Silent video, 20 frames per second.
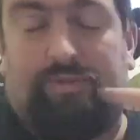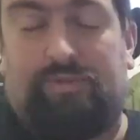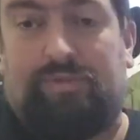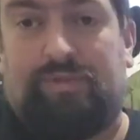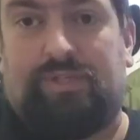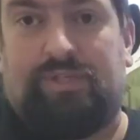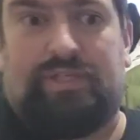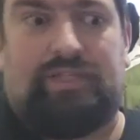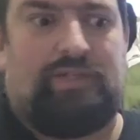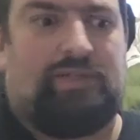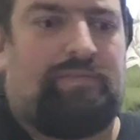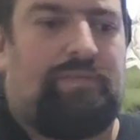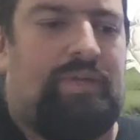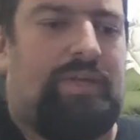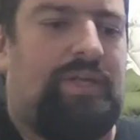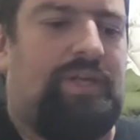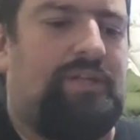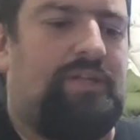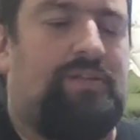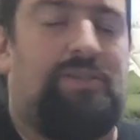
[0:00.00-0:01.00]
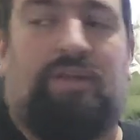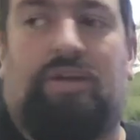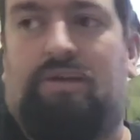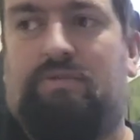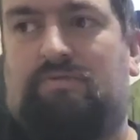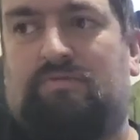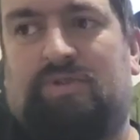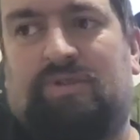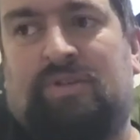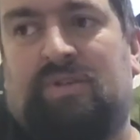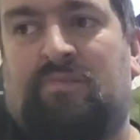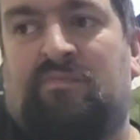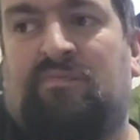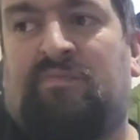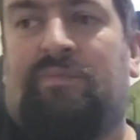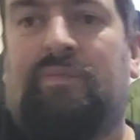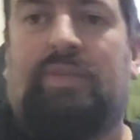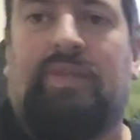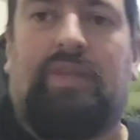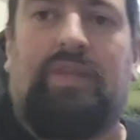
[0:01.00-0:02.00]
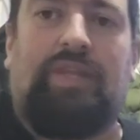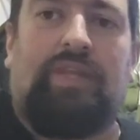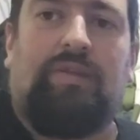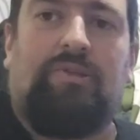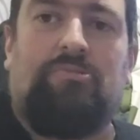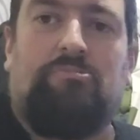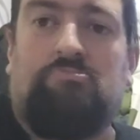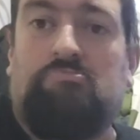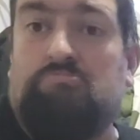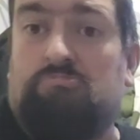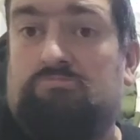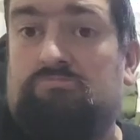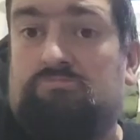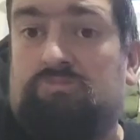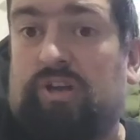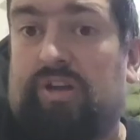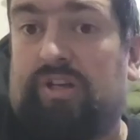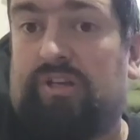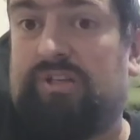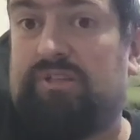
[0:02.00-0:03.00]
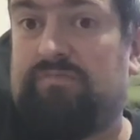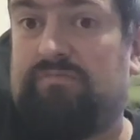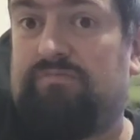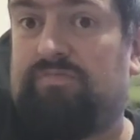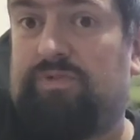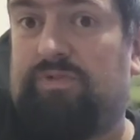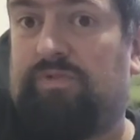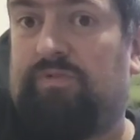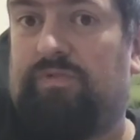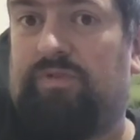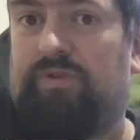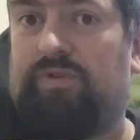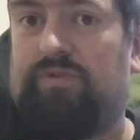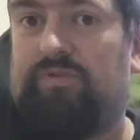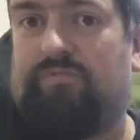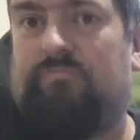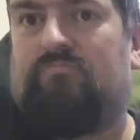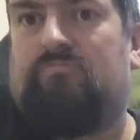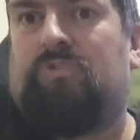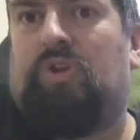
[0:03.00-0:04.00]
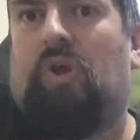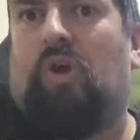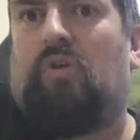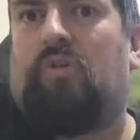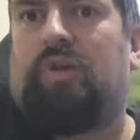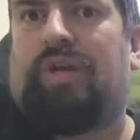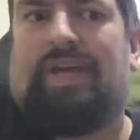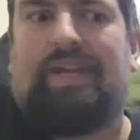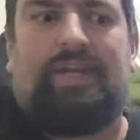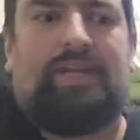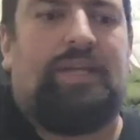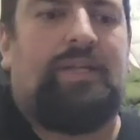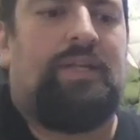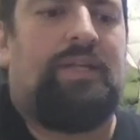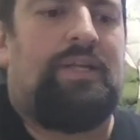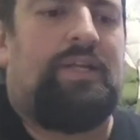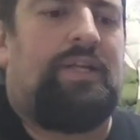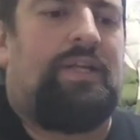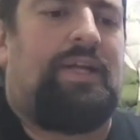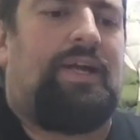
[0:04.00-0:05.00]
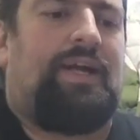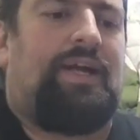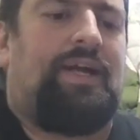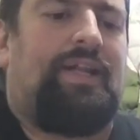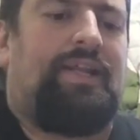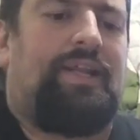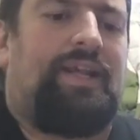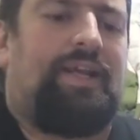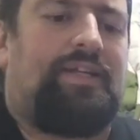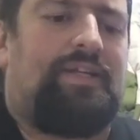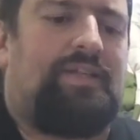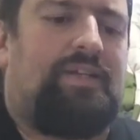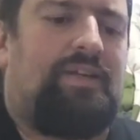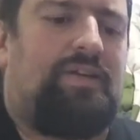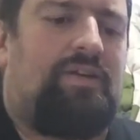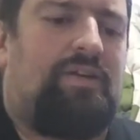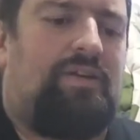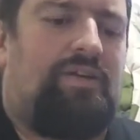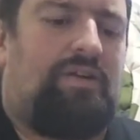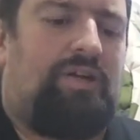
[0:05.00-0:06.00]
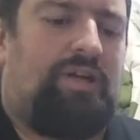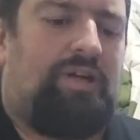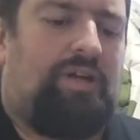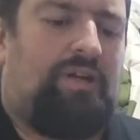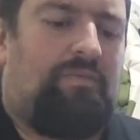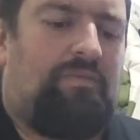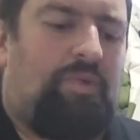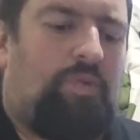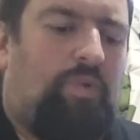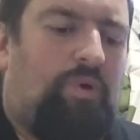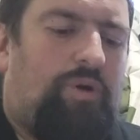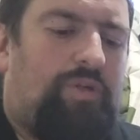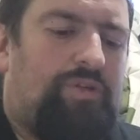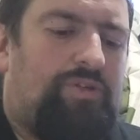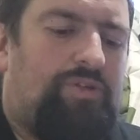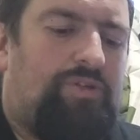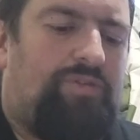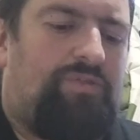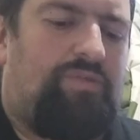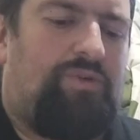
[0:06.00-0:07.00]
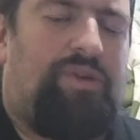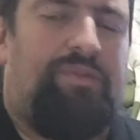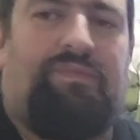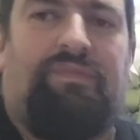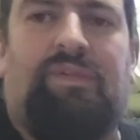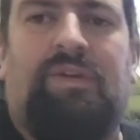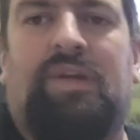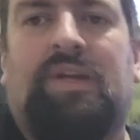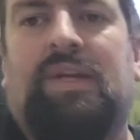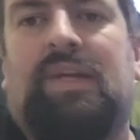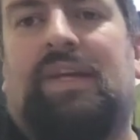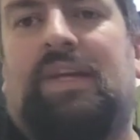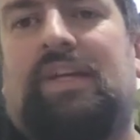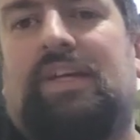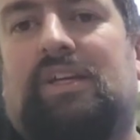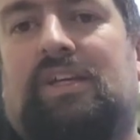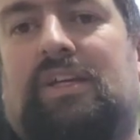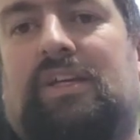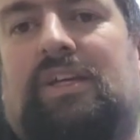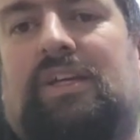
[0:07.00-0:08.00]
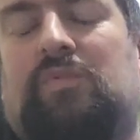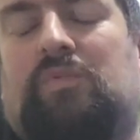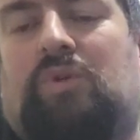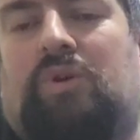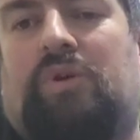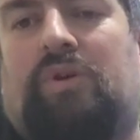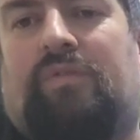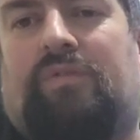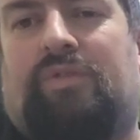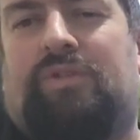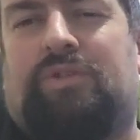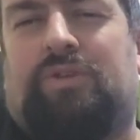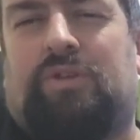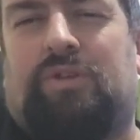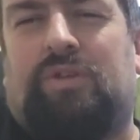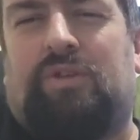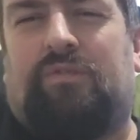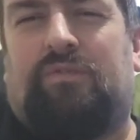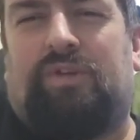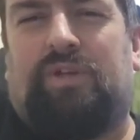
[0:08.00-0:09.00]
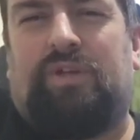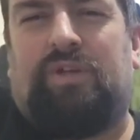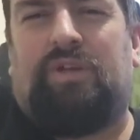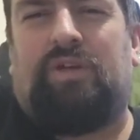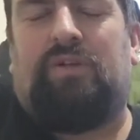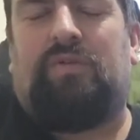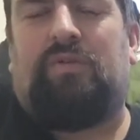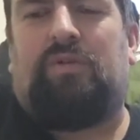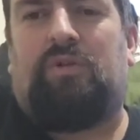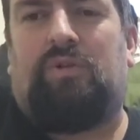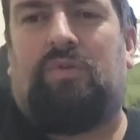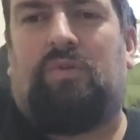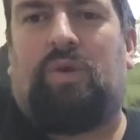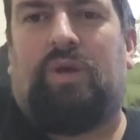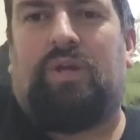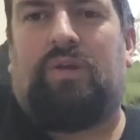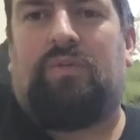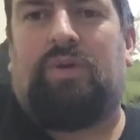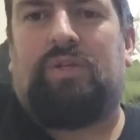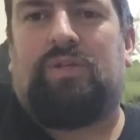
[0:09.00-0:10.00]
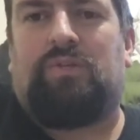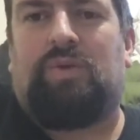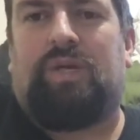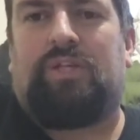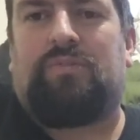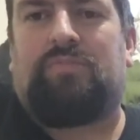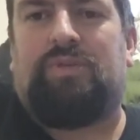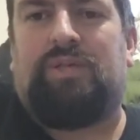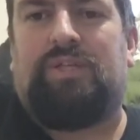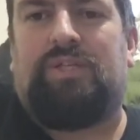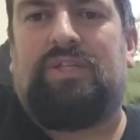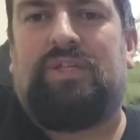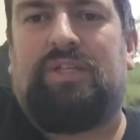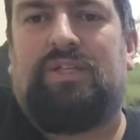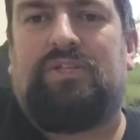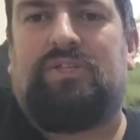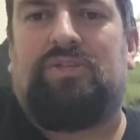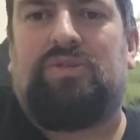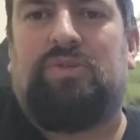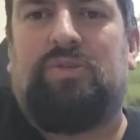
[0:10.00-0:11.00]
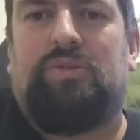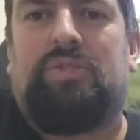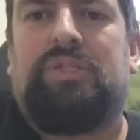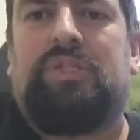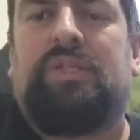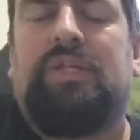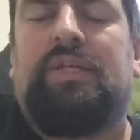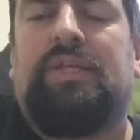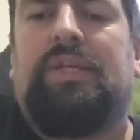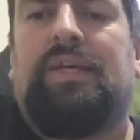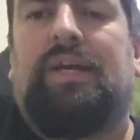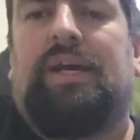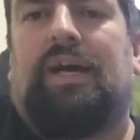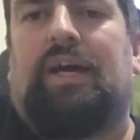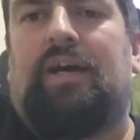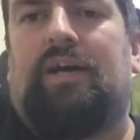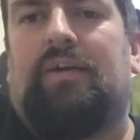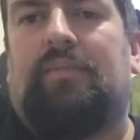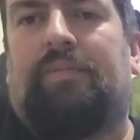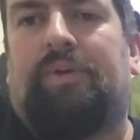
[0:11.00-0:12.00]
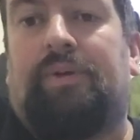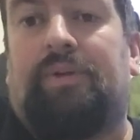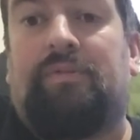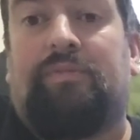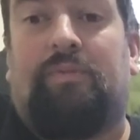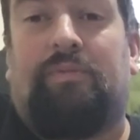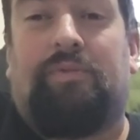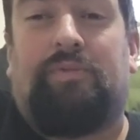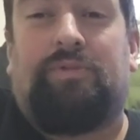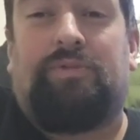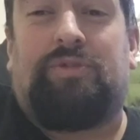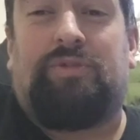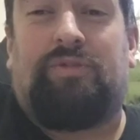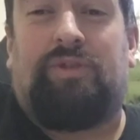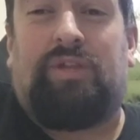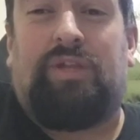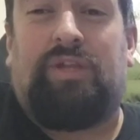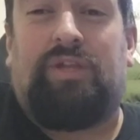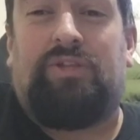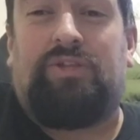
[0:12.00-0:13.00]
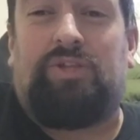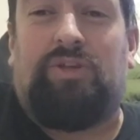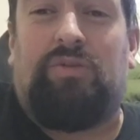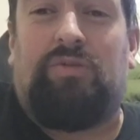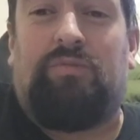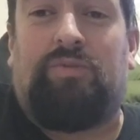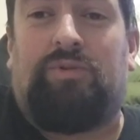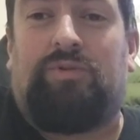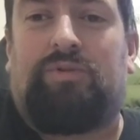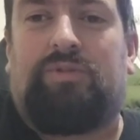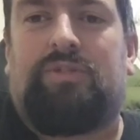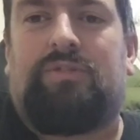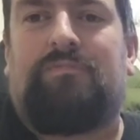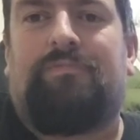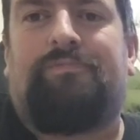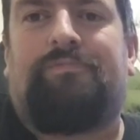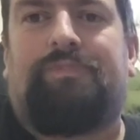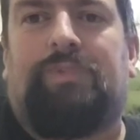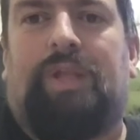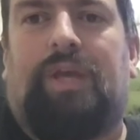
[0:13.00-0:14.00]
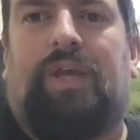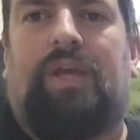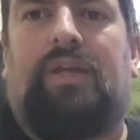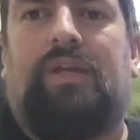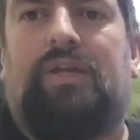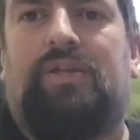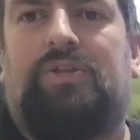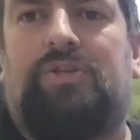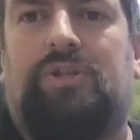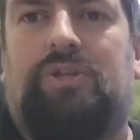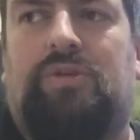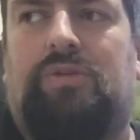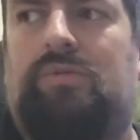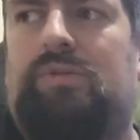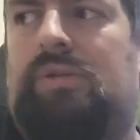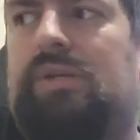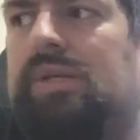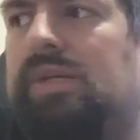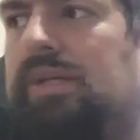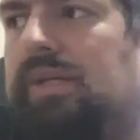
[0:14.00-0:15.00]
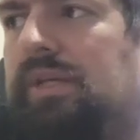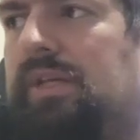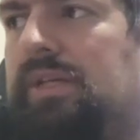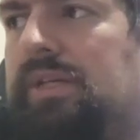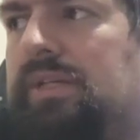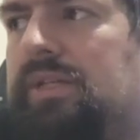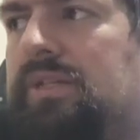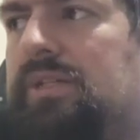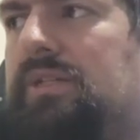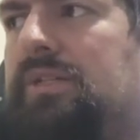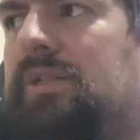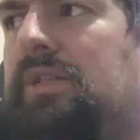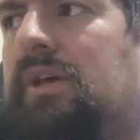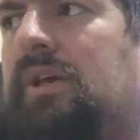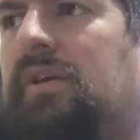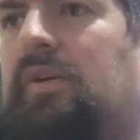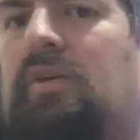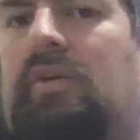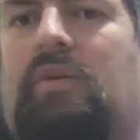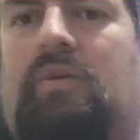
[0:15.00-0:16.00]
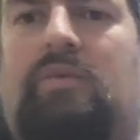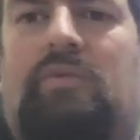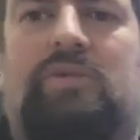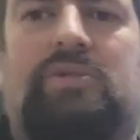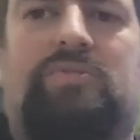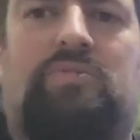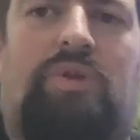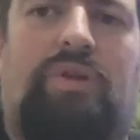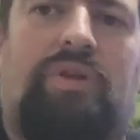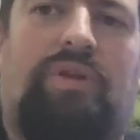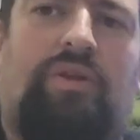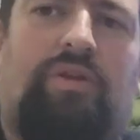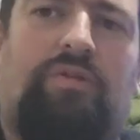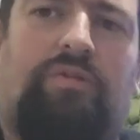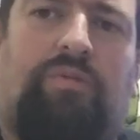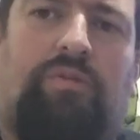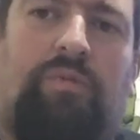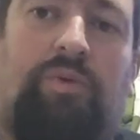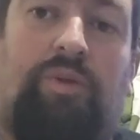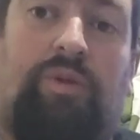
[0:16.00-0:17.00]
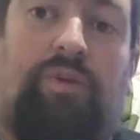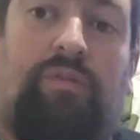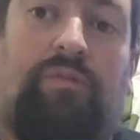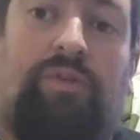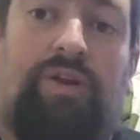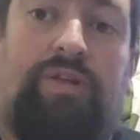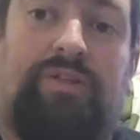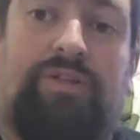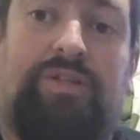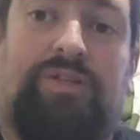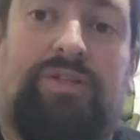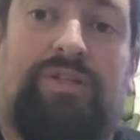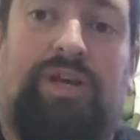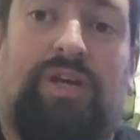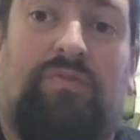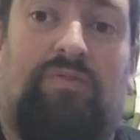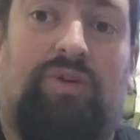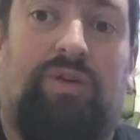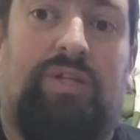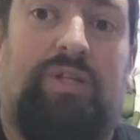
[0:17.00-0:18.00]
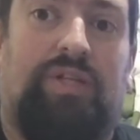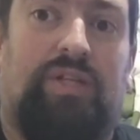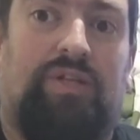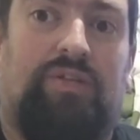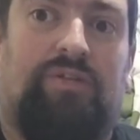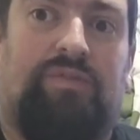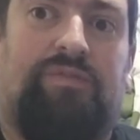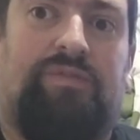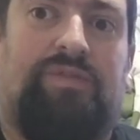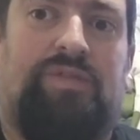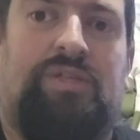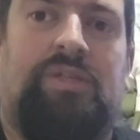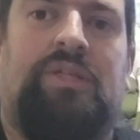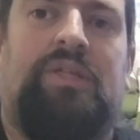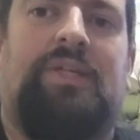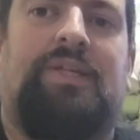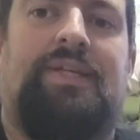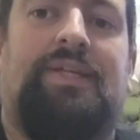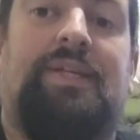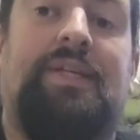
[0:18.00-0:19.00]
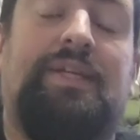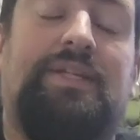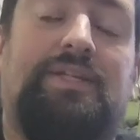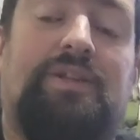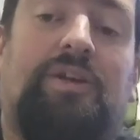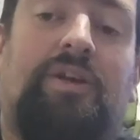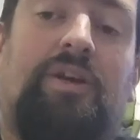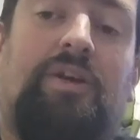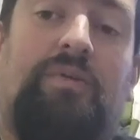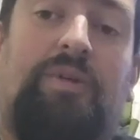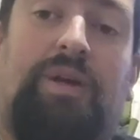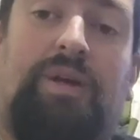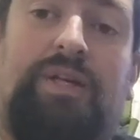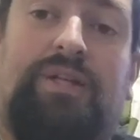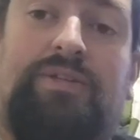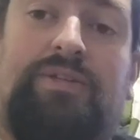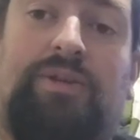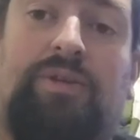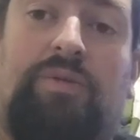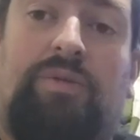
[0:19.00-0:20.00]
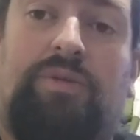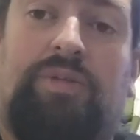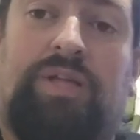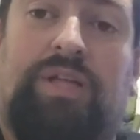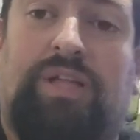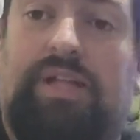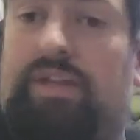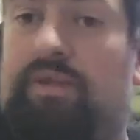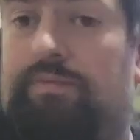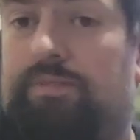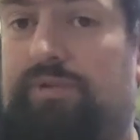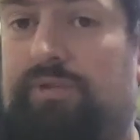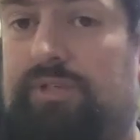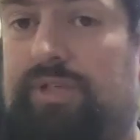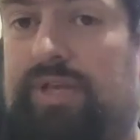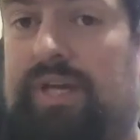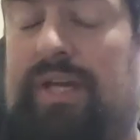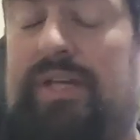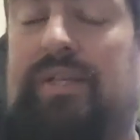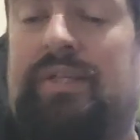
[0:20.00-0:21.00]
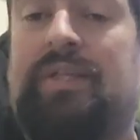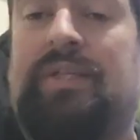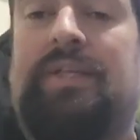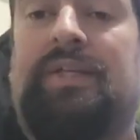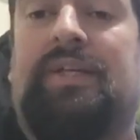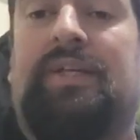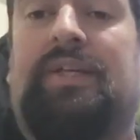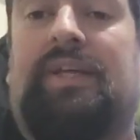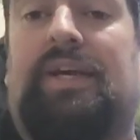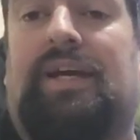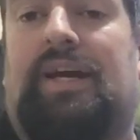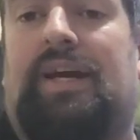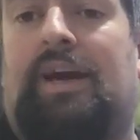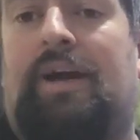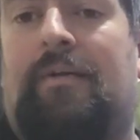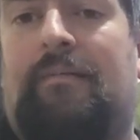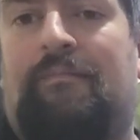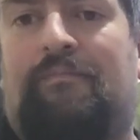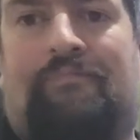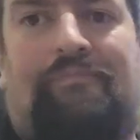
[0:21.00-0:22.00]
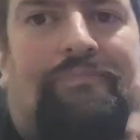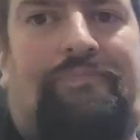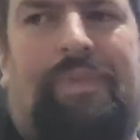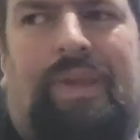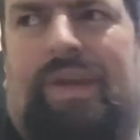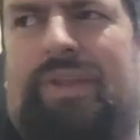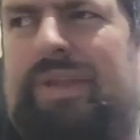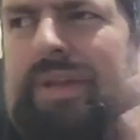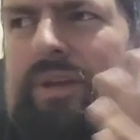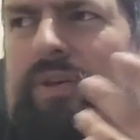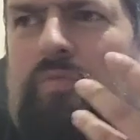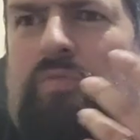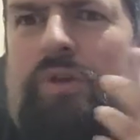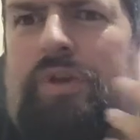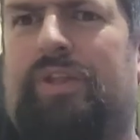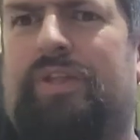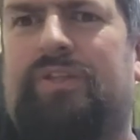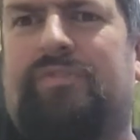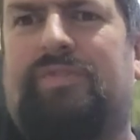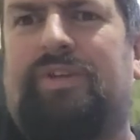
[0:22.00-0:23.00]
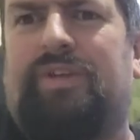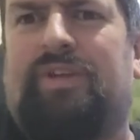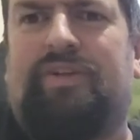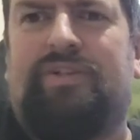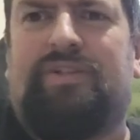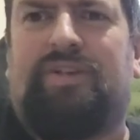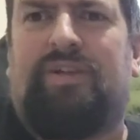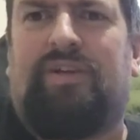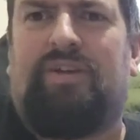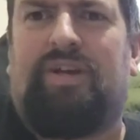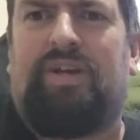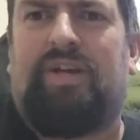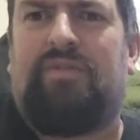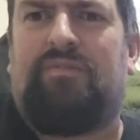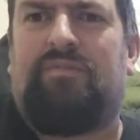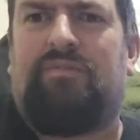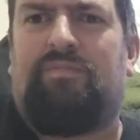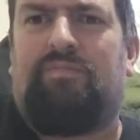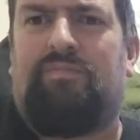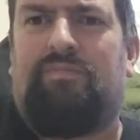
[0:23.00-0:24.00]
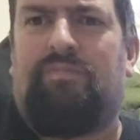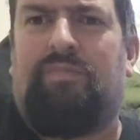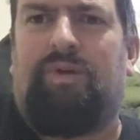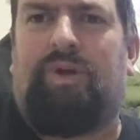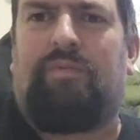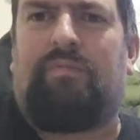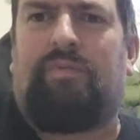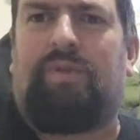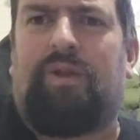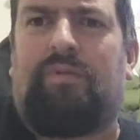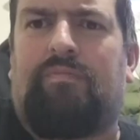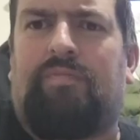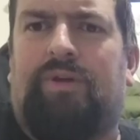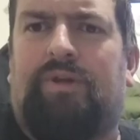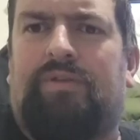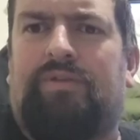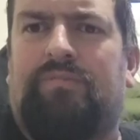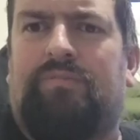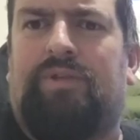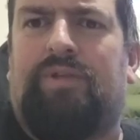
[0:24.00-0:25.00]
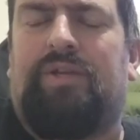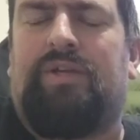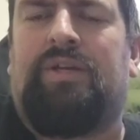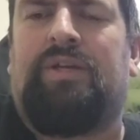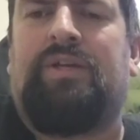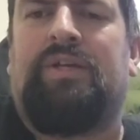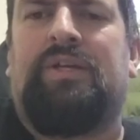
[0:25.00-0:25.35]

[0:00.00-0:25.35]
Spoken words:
with the disc playing, so nice, couldn't not get it. And the last thing I got, I'm quite chuffed with. Well, if you saw the video when I went to Ashby de la Zouche, I picked up a bunch of the Dune books, and Dune is one of the franchises that I really loved years ago, and so I wanted to collect the books again. I think on one of these videos I picked up the